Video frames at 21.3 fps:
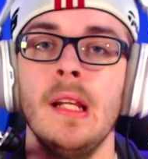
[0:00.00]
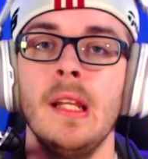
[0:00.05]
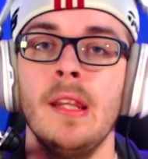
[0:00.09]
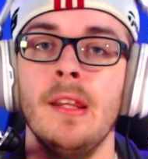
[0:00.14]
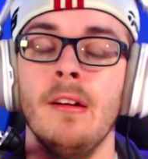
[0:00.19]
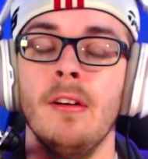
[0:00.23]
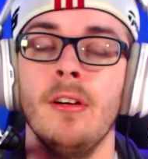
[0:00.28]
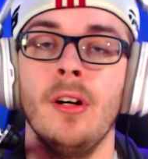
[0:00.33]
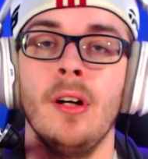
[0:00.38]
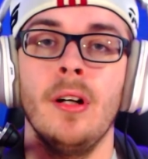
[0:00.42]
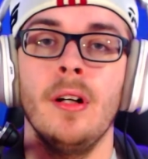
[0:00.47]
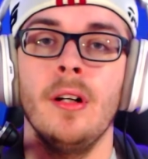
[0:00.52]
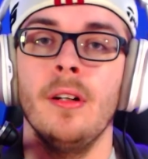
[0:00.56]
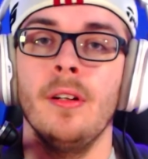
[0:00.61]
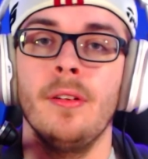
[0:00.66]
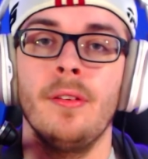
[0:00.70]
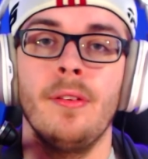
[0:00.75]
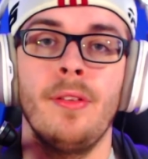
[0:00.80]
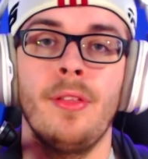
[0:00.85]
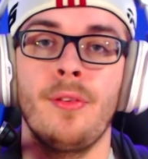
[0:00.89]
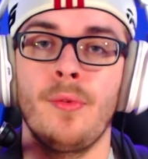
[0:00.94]
there are
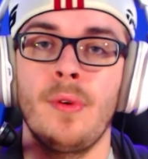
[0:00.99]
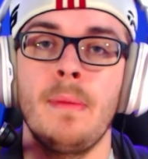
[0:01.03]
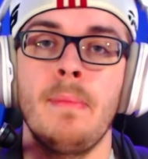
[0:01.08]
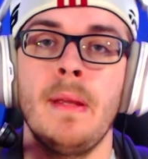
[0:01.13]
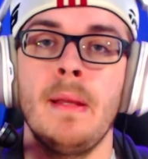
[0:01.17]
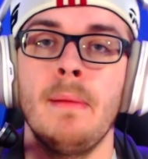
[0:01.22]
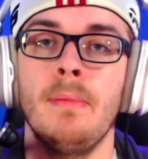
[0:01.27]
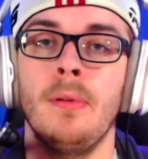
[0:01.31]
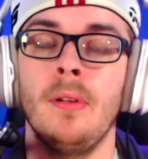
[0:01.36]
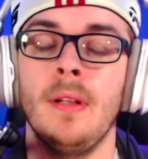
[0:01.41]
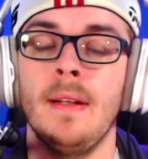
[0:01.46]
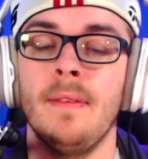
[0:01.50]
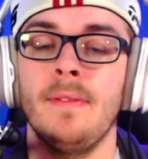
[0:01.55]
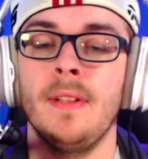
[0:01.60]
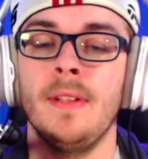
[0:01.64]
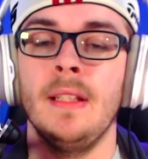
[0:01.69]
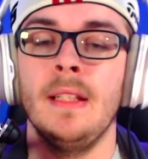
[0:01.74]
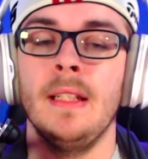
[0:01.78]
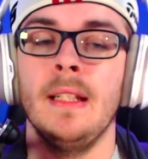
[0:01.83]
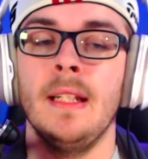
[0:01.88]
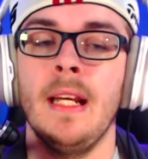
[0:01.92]
3 people left
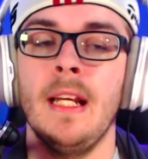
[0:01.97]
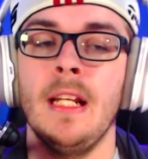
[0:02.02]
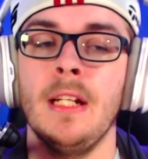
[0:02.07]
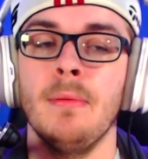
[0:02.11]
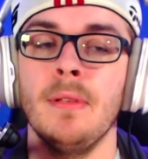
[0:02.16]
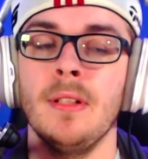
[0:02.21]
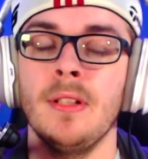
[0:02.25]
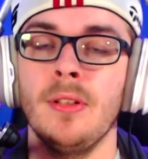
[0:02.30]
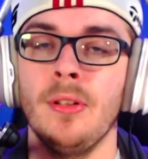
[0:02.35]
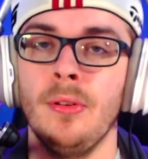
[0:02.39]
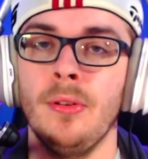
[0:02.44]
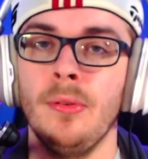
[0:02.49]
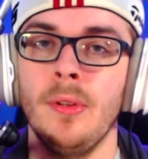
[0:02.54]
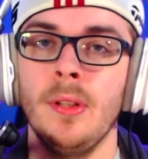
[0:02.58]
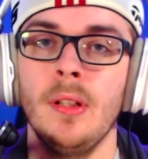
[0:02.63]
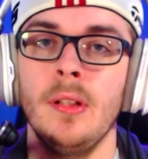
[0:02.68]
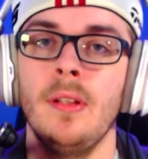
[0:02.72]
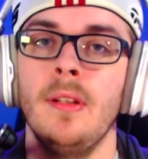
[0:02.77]
in the engagement zone.